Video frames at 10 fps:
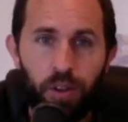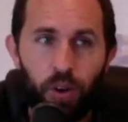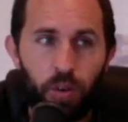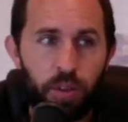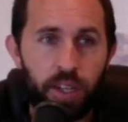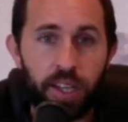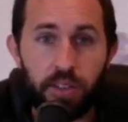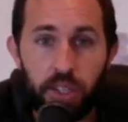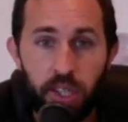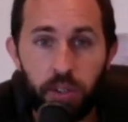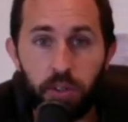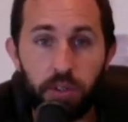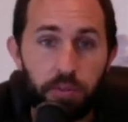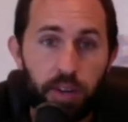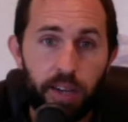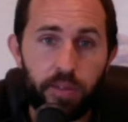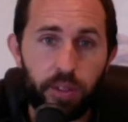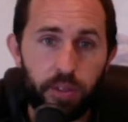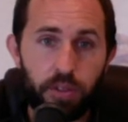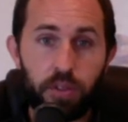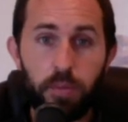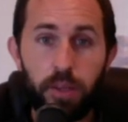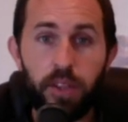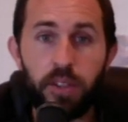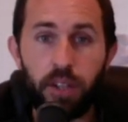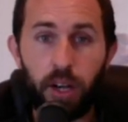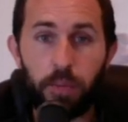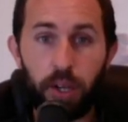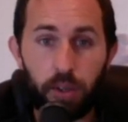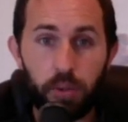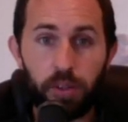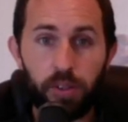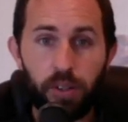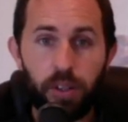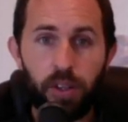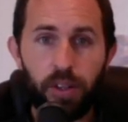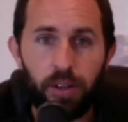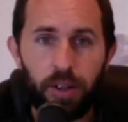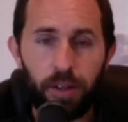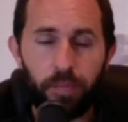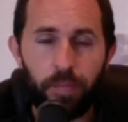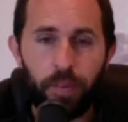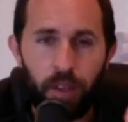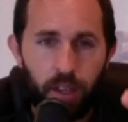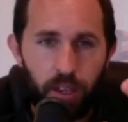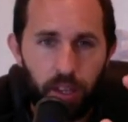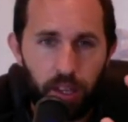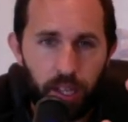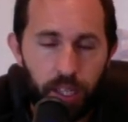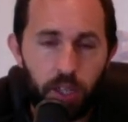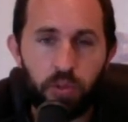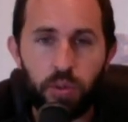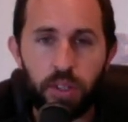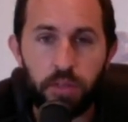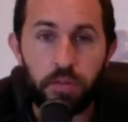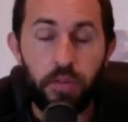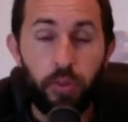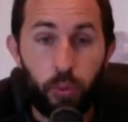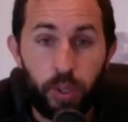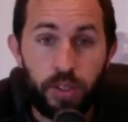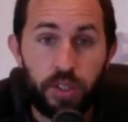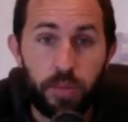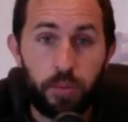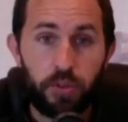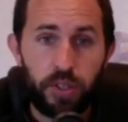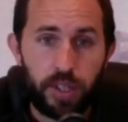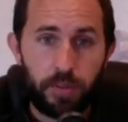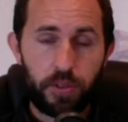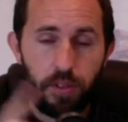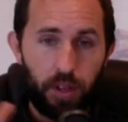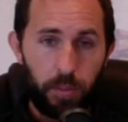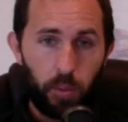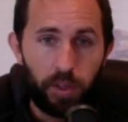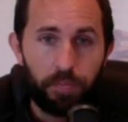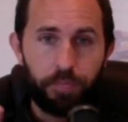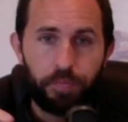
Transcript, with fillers: over the next year to five years to be the top dog, right? And here's what it is, it's three simple steps. Number one,